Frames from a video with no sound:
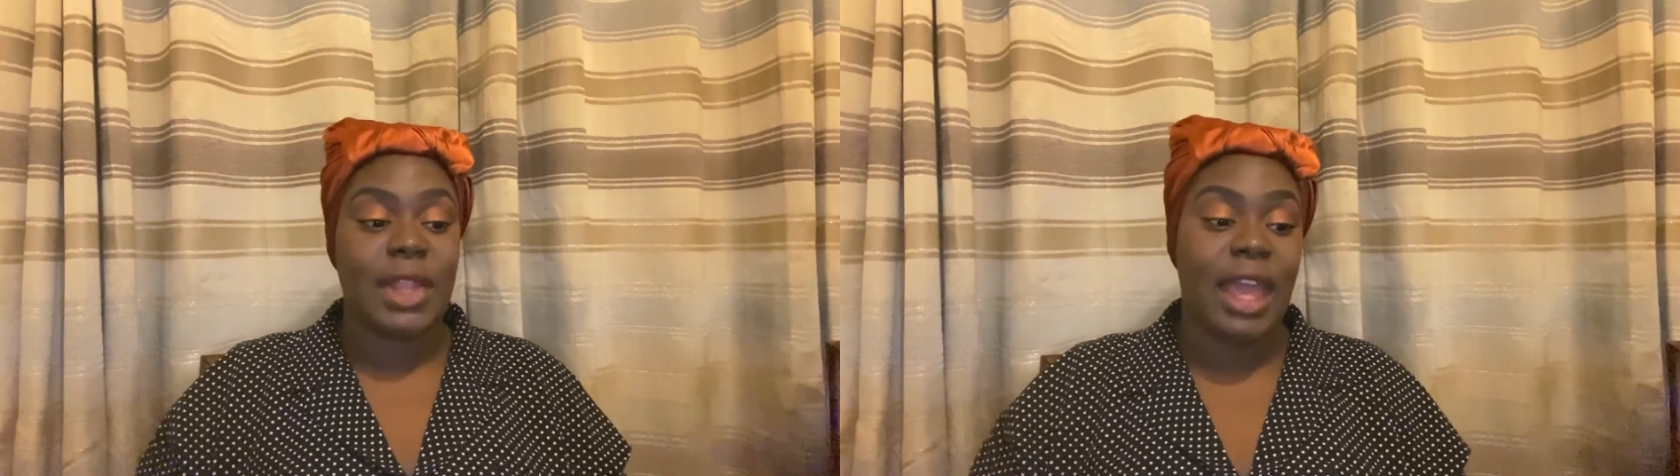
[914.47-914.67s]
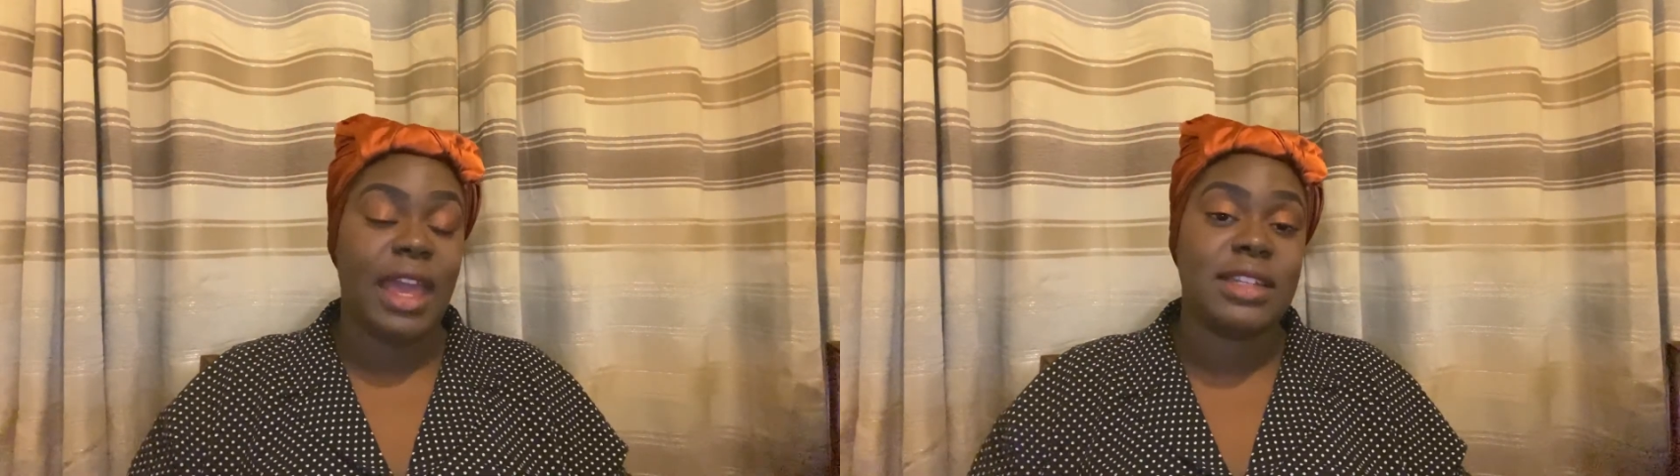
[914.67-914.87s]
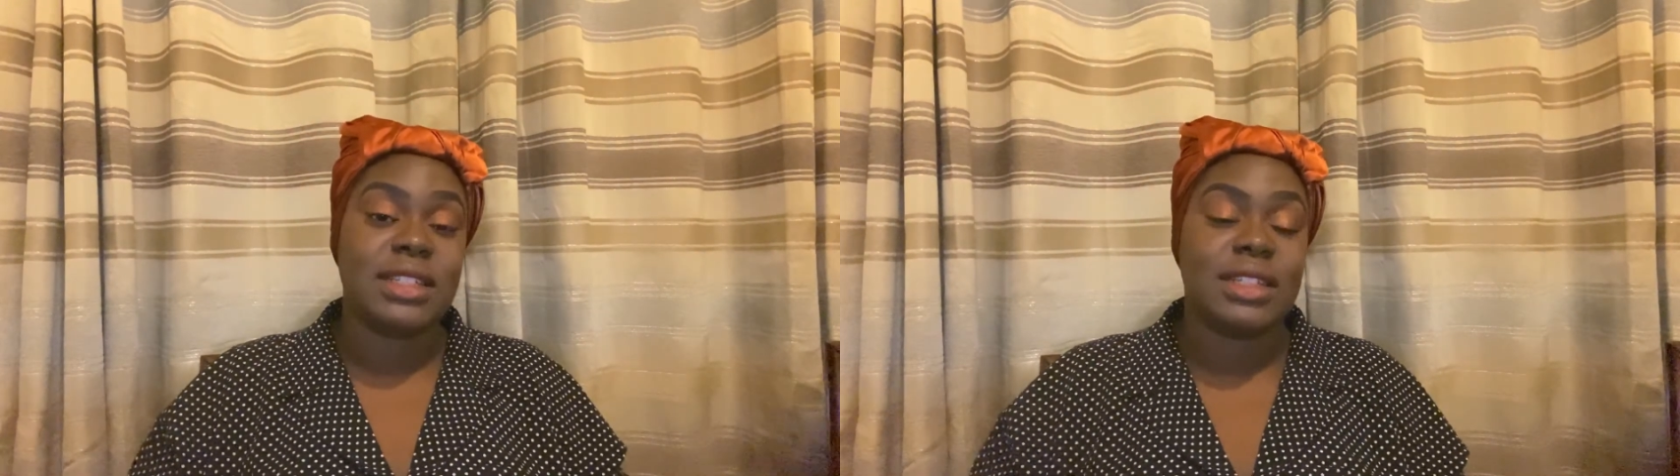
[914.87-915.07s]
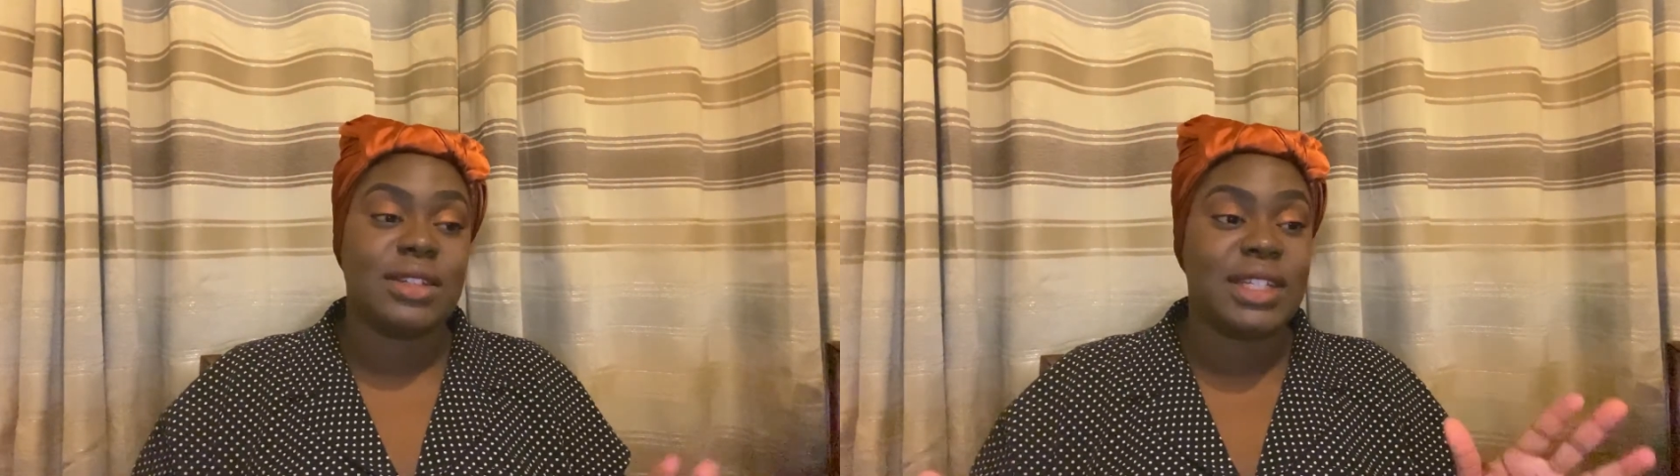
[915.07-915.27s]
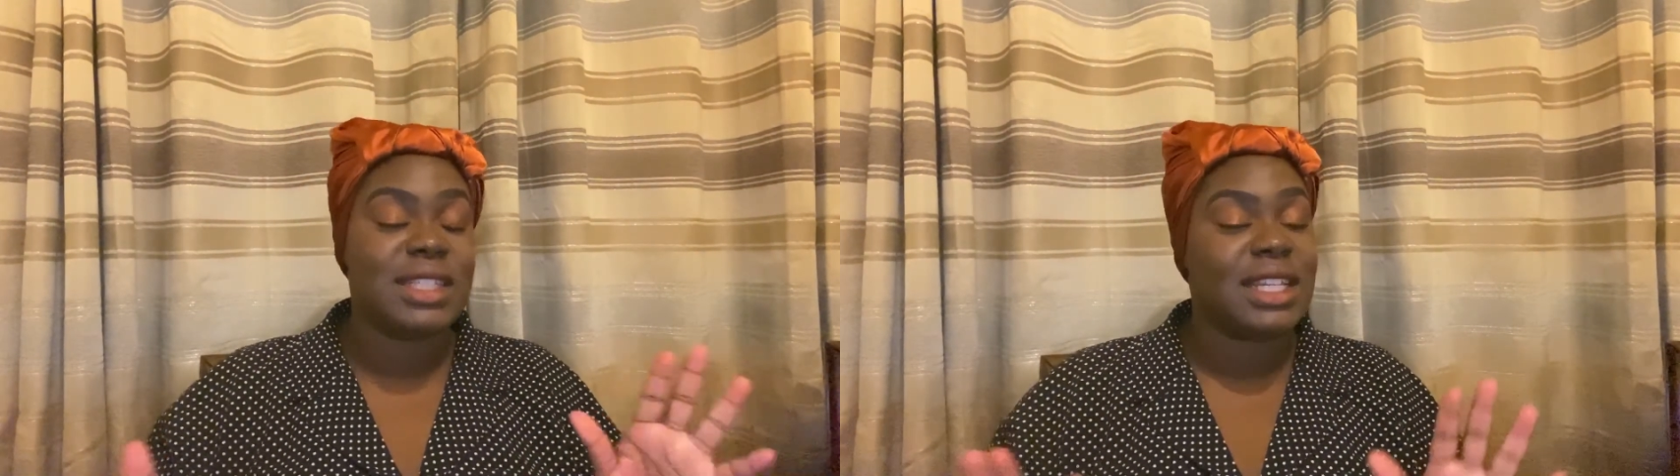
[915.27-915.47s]
And
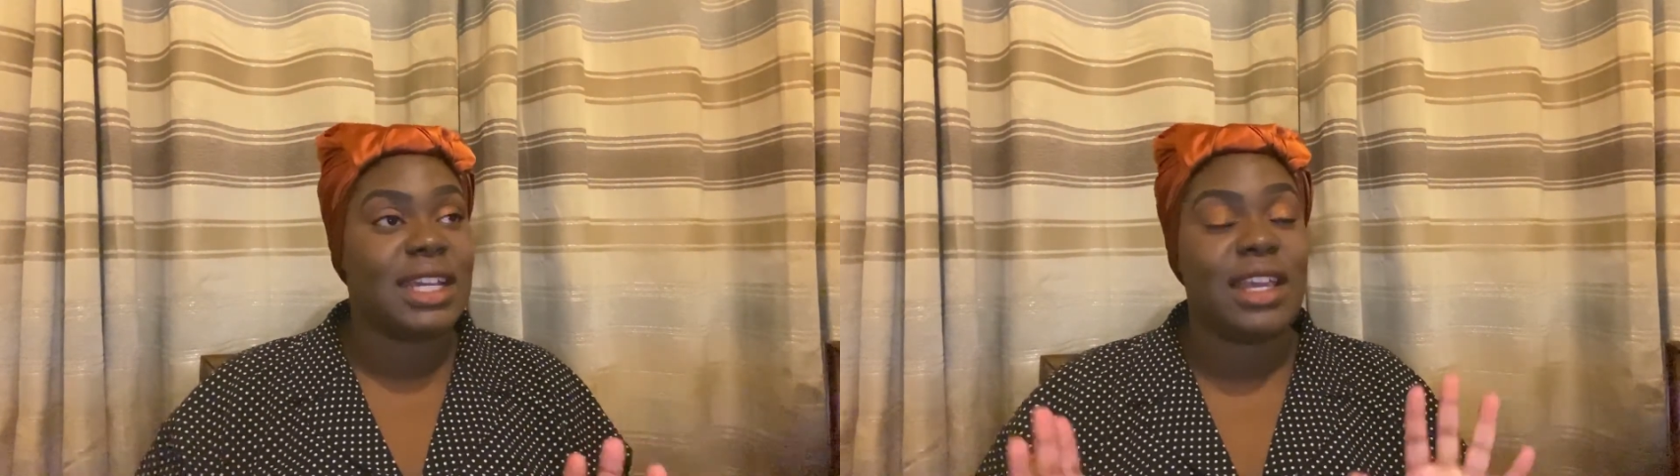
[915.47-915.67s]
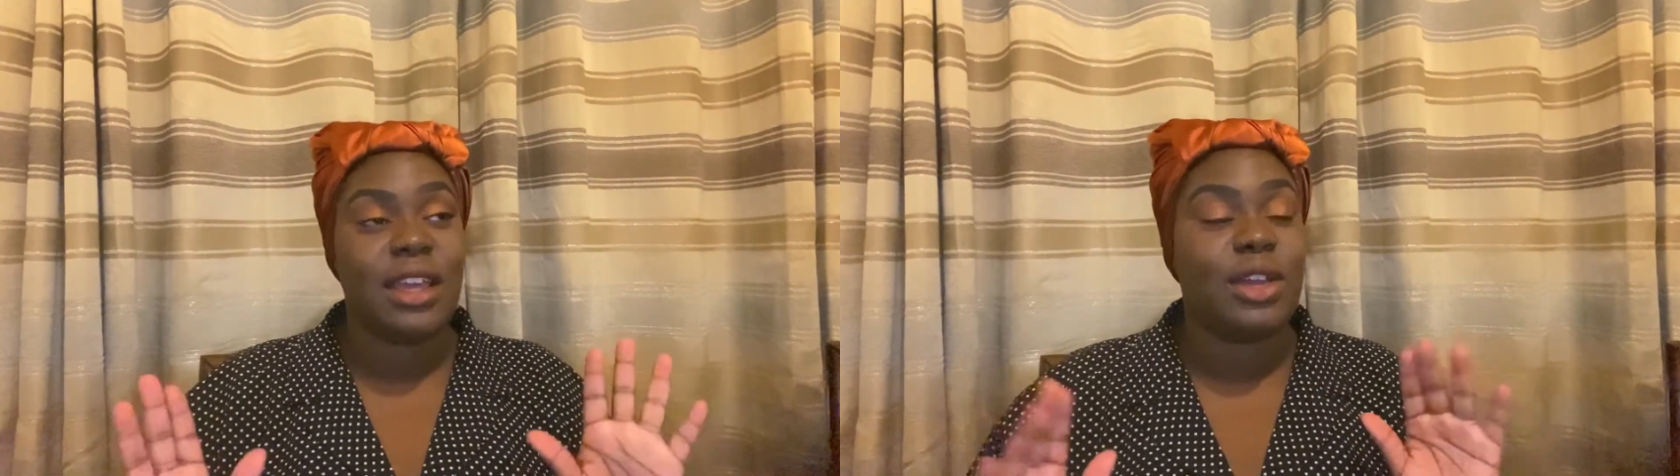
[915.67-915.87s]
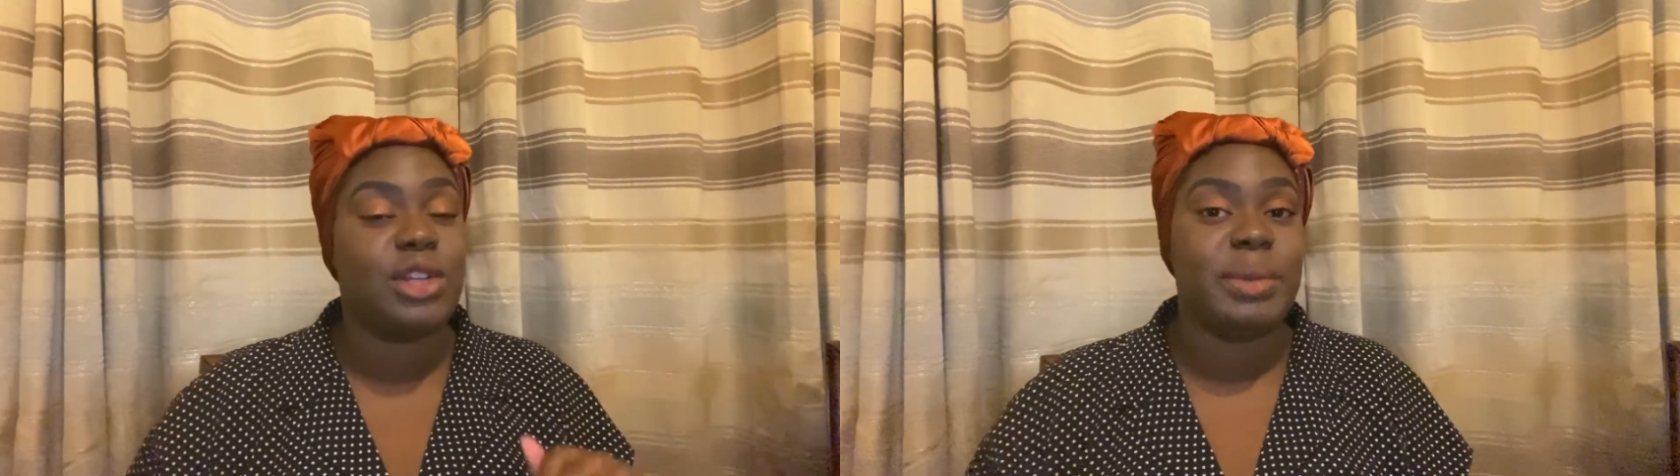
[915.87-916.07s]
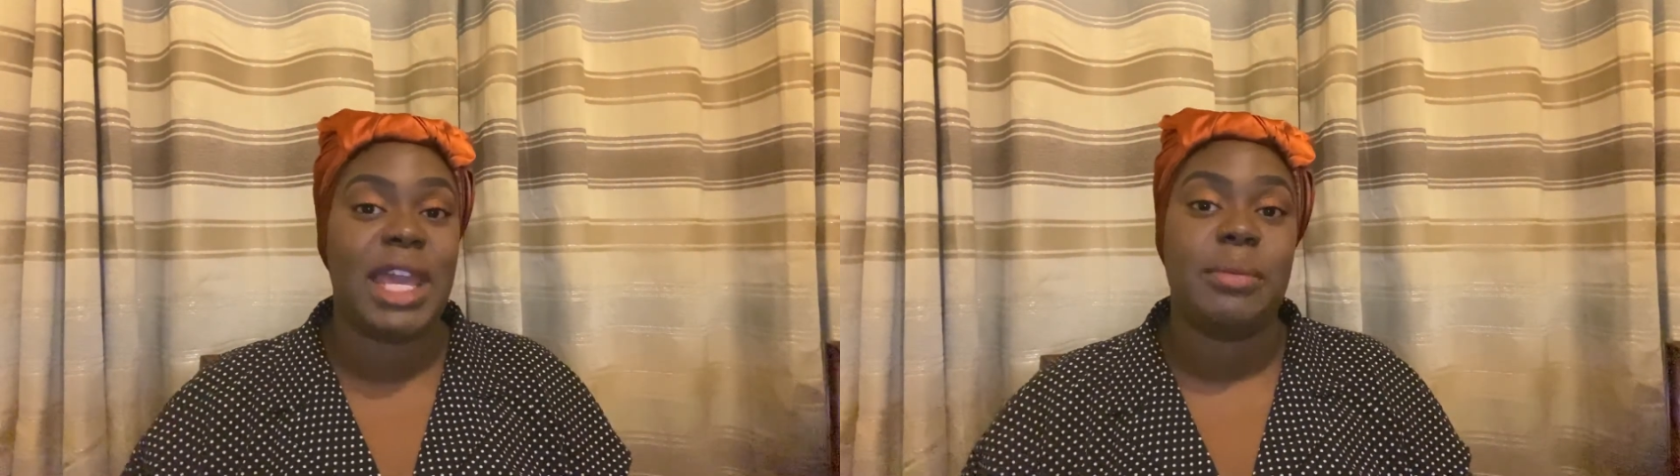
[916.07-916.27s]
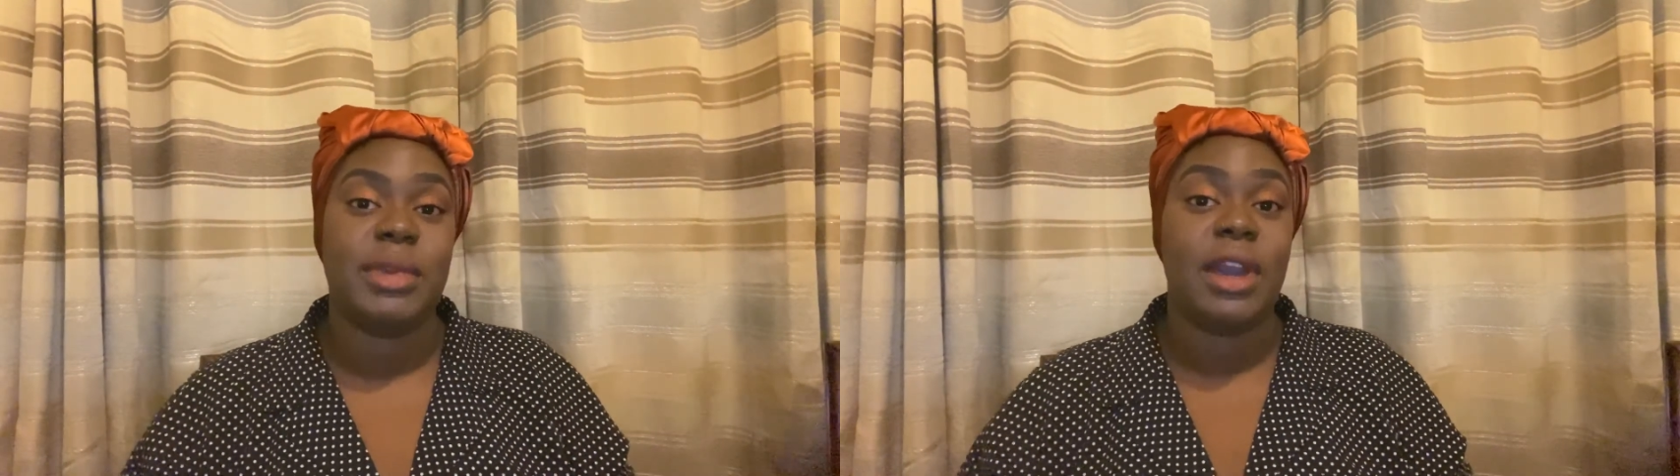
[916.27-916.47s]
honestly, I couldn't be
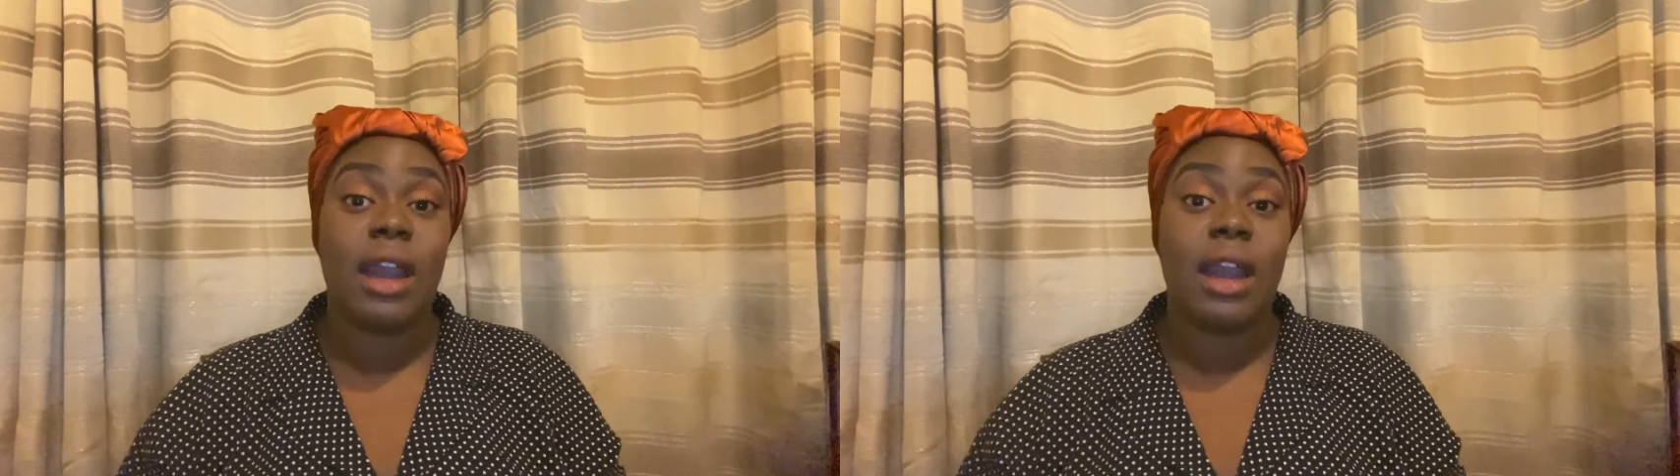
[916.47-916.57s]
happier.